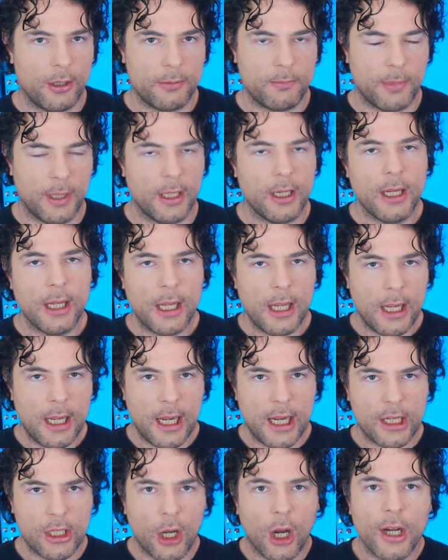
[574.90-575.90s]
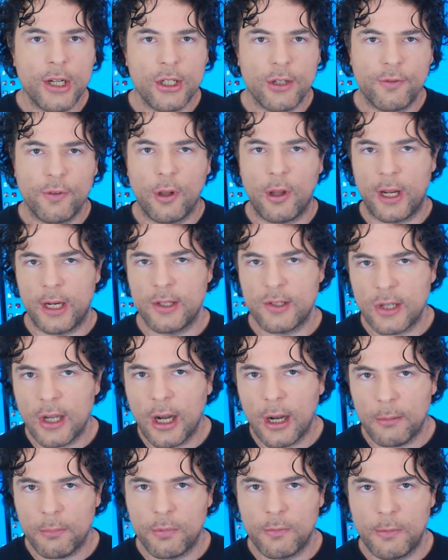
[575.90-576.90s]
but it kind of lines
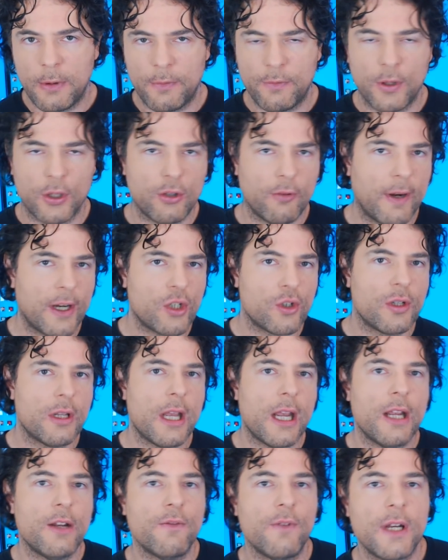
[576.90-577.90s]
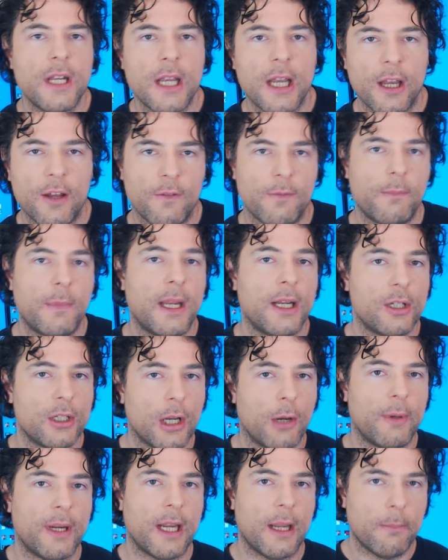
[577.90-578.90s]
up with the direction that Nvidia have been
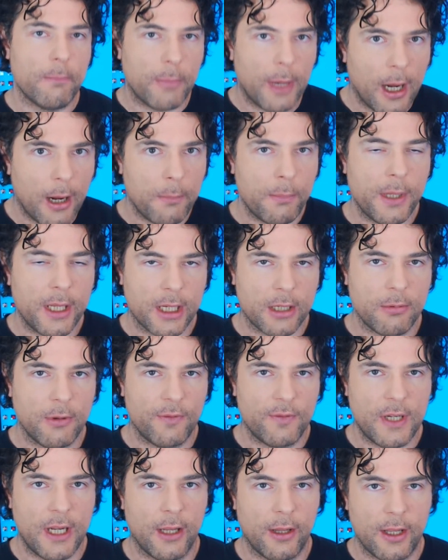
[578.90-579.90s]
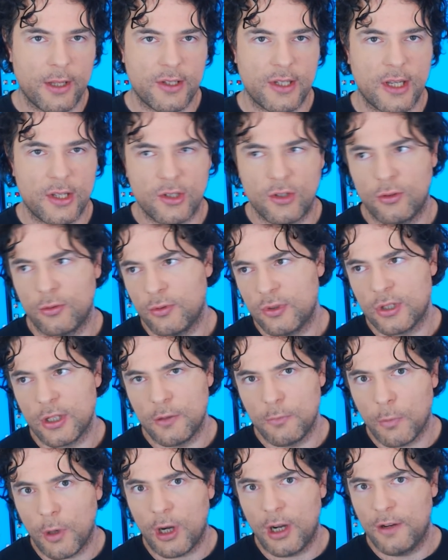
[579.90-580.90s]
going in public with DLSS, and also
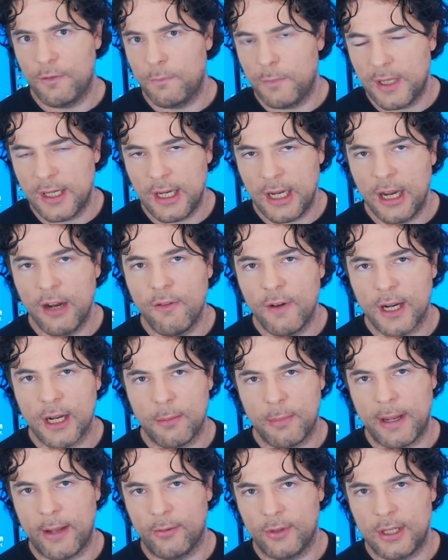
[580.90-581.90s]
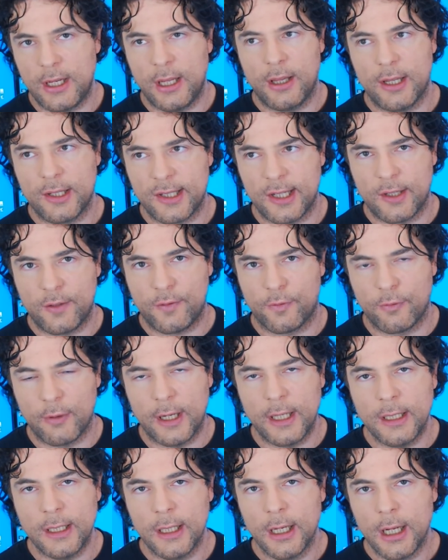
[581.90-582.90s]
what I've been hearing about DLSS
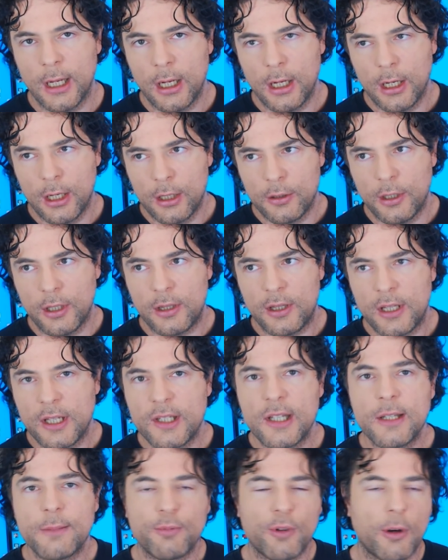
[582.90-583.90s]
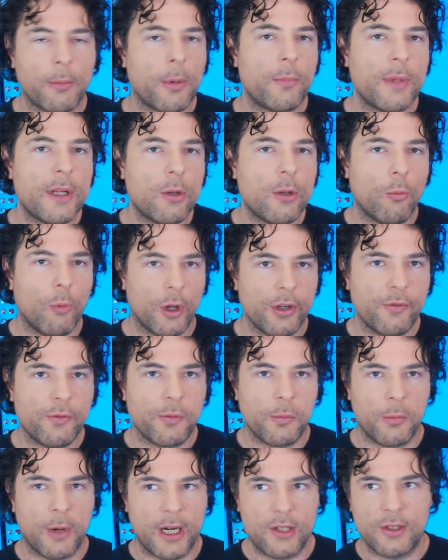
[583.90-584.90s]
3, that this is probably one of the
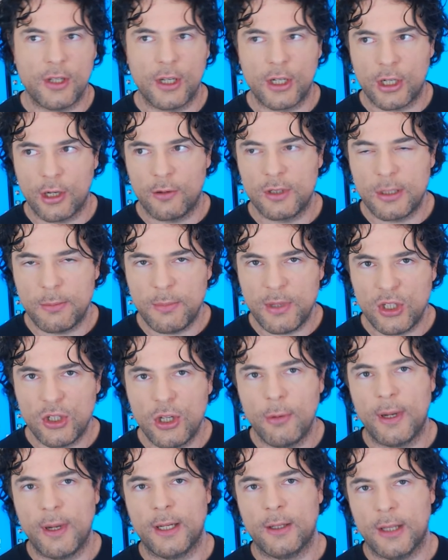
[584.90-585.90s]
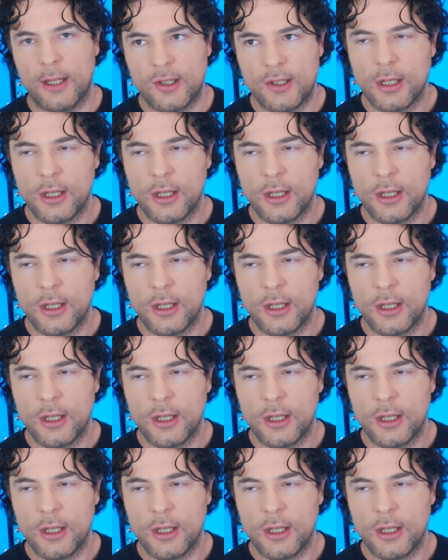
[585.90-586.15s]
ways they're going to be doing this.